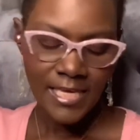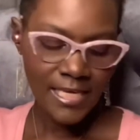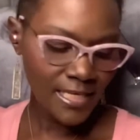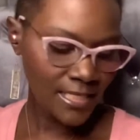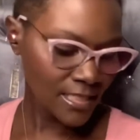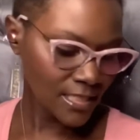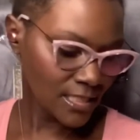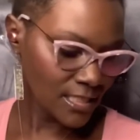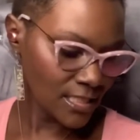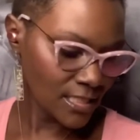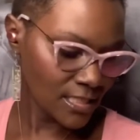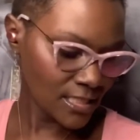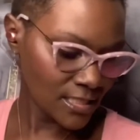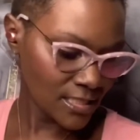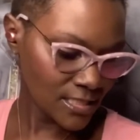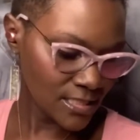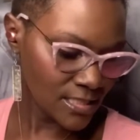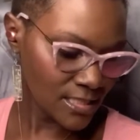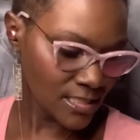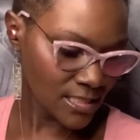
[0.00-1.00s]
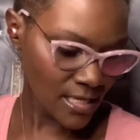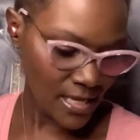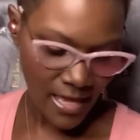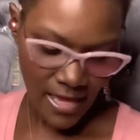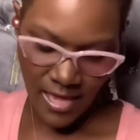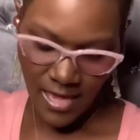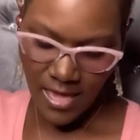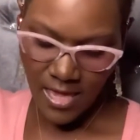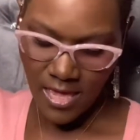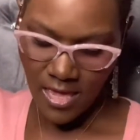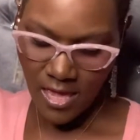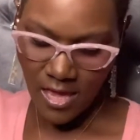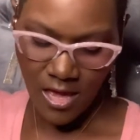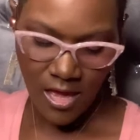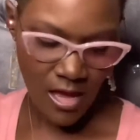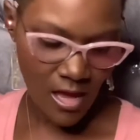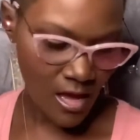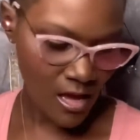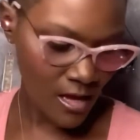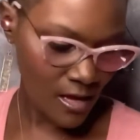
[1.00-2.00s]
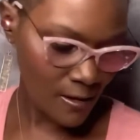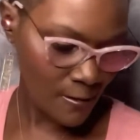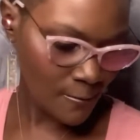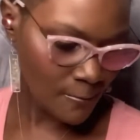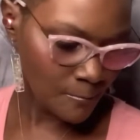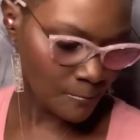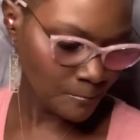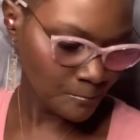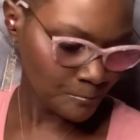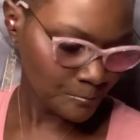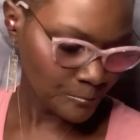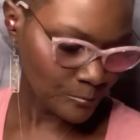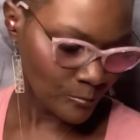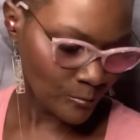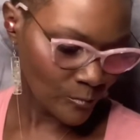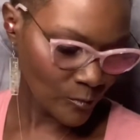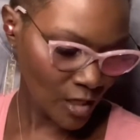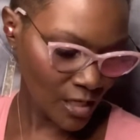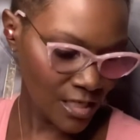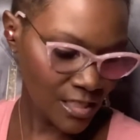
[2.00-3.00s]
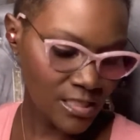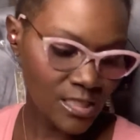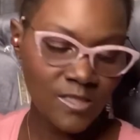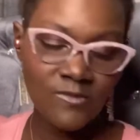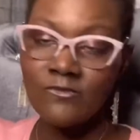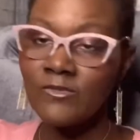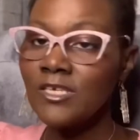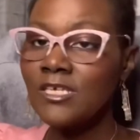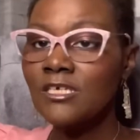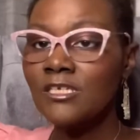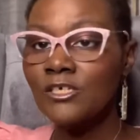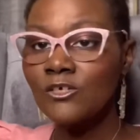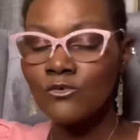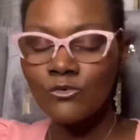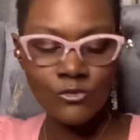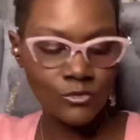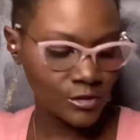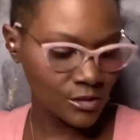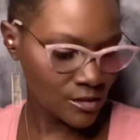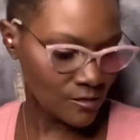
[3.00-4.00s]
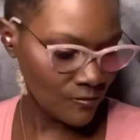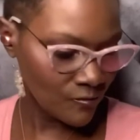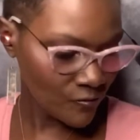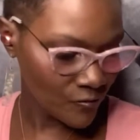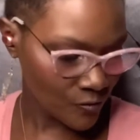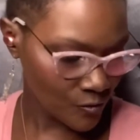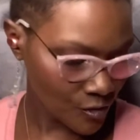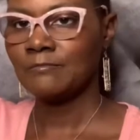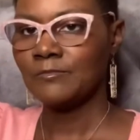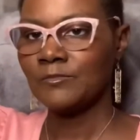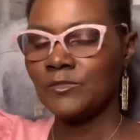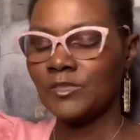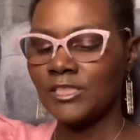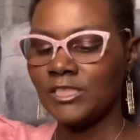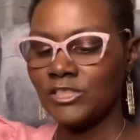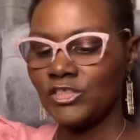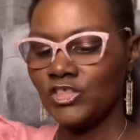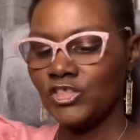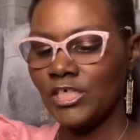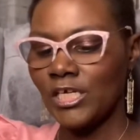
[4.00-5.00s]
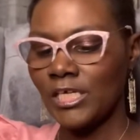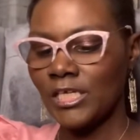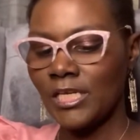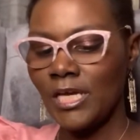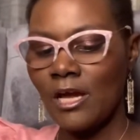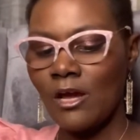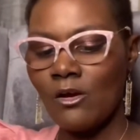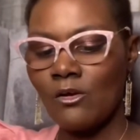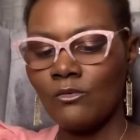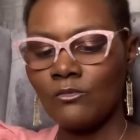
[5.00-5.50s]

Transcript: It is a, um, it is vegan and cruelty free. Let's check it out.